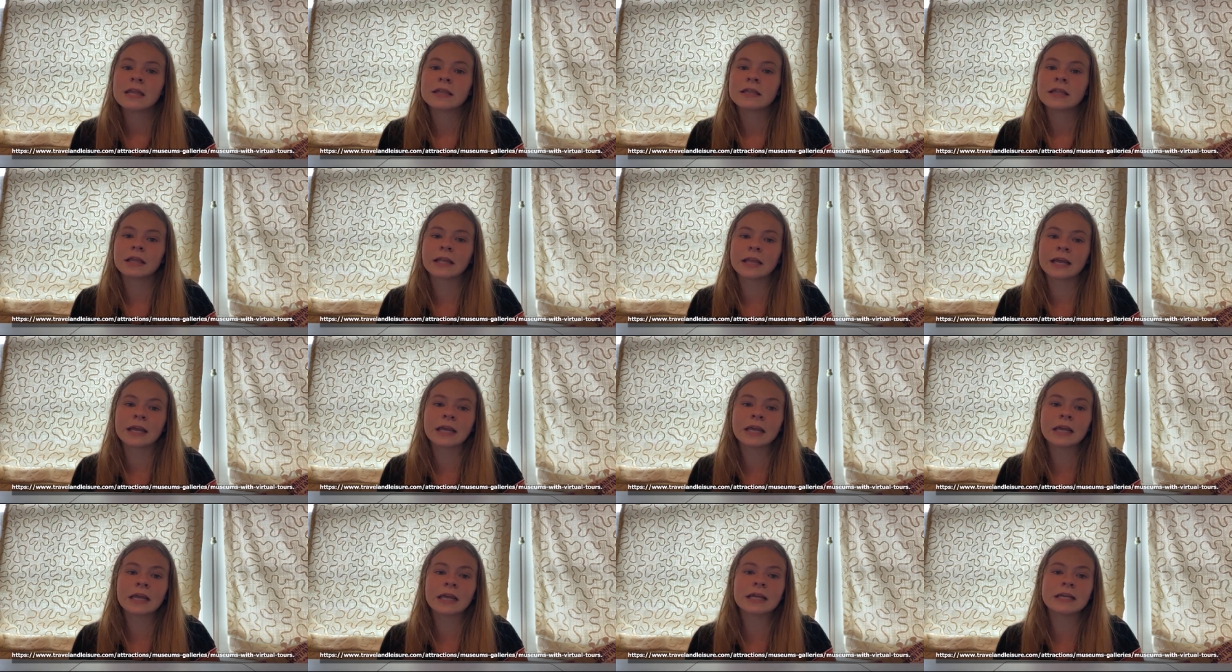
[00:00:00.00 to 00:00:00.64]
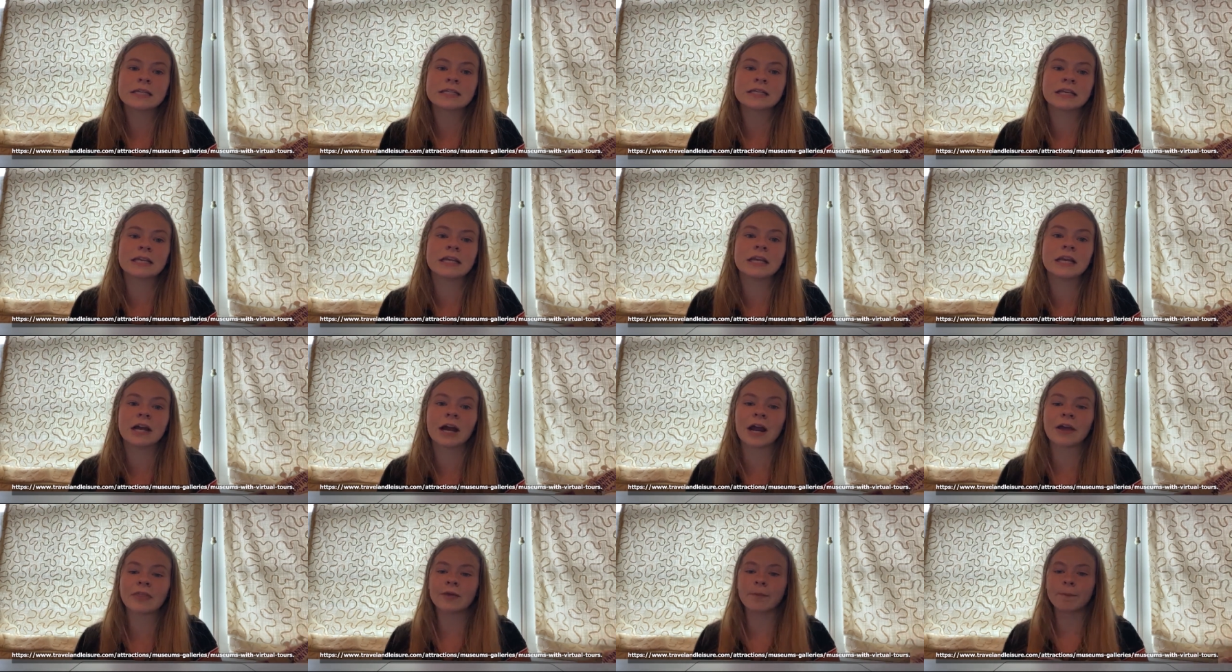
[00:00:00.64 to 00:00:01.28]
The link is
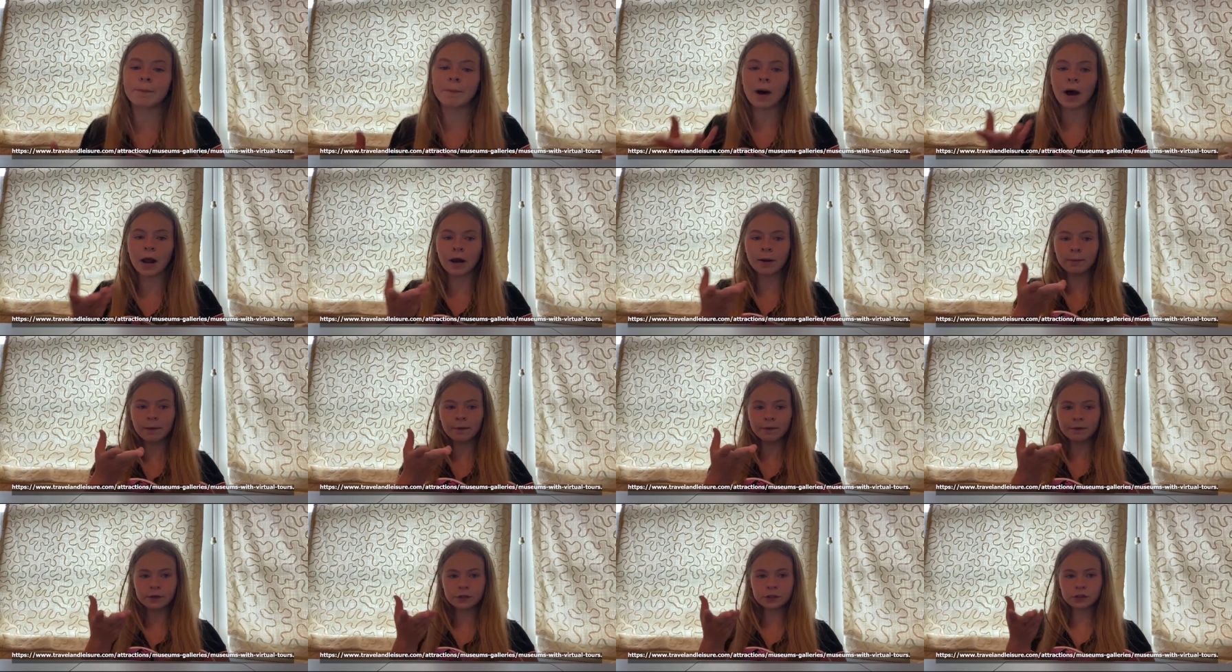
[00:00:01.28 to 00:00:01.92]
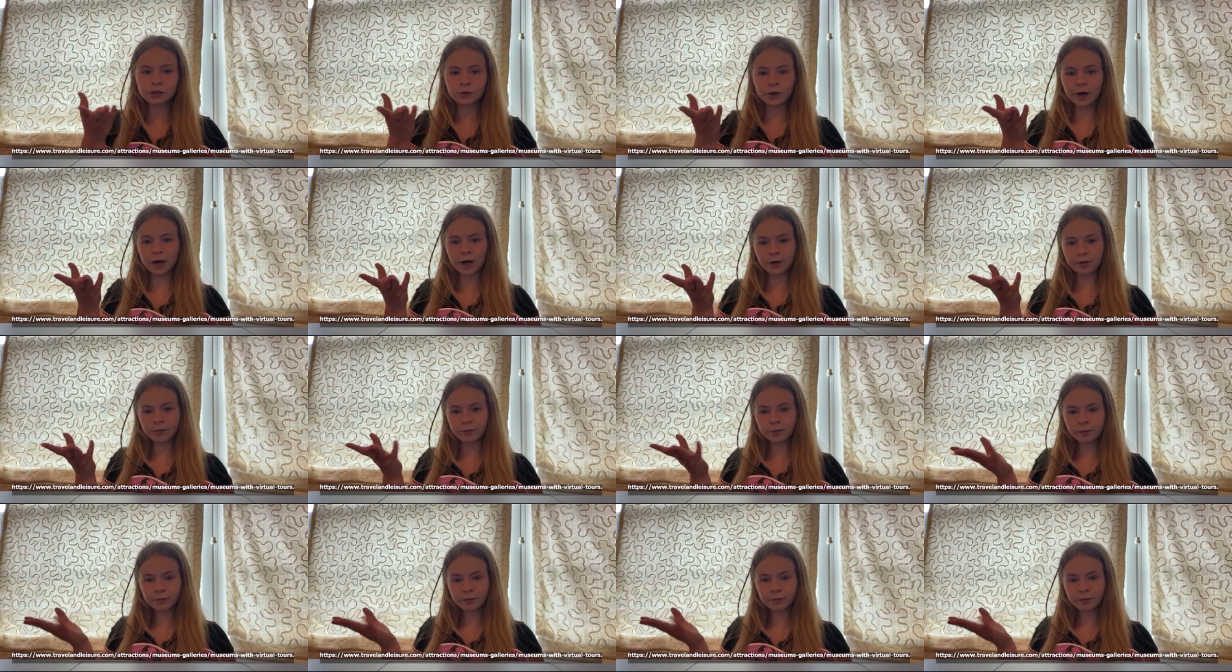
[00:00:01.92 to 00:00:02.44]
here at the bottom of the screen.